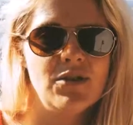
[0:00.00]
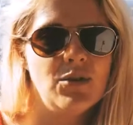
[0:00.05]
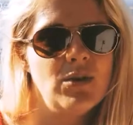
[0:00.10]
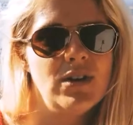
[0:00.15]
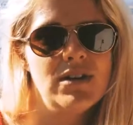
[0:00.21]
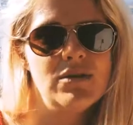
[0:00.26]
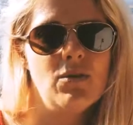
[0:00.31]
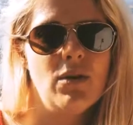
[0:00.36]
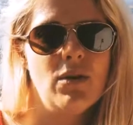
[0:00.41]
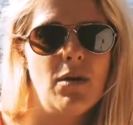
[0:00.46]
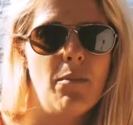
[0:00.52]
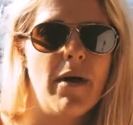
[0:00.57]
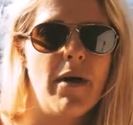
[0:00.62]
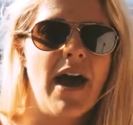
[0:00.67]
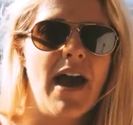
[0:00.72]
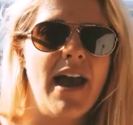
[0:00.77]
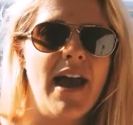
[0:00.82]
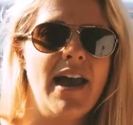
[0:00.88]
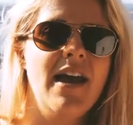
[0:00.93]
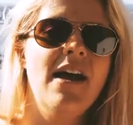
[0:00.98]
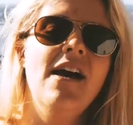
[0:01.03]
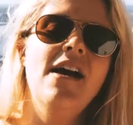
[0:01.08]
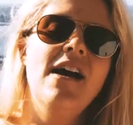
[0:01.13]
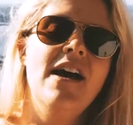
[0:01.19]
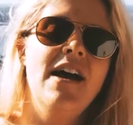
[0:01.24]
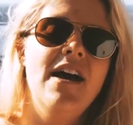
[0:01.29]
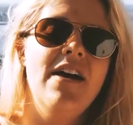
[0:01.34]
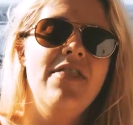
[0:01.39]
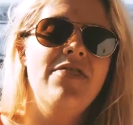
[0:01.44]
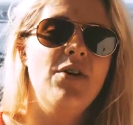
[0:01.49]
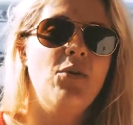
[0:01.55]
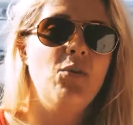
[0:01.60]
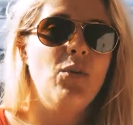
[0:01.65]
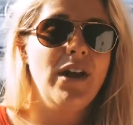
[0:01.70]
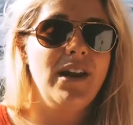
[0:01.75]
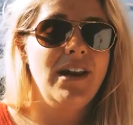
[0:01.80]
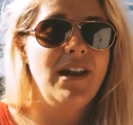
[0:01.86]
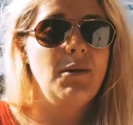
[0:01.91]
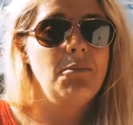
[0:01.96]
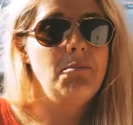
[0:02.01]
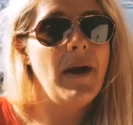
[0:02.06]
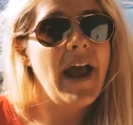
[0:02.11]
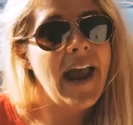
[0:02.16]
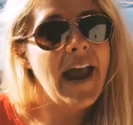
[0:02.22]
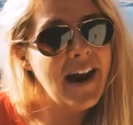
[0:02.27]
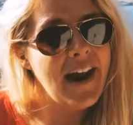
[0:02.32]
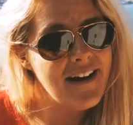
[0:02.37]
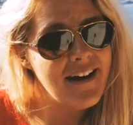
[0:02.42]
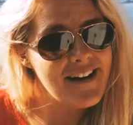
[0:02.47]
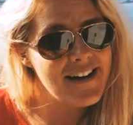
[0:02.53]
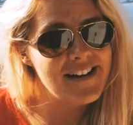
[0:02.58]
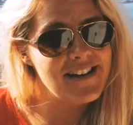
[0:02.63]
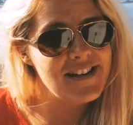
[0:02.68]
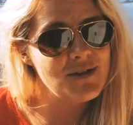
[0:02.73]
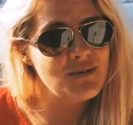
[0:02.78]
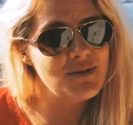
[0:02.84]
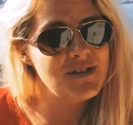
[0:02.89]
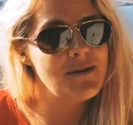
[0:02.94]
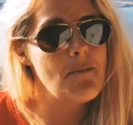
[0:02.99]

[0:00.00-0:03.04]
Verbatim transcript: always want to buy. The one in Paris was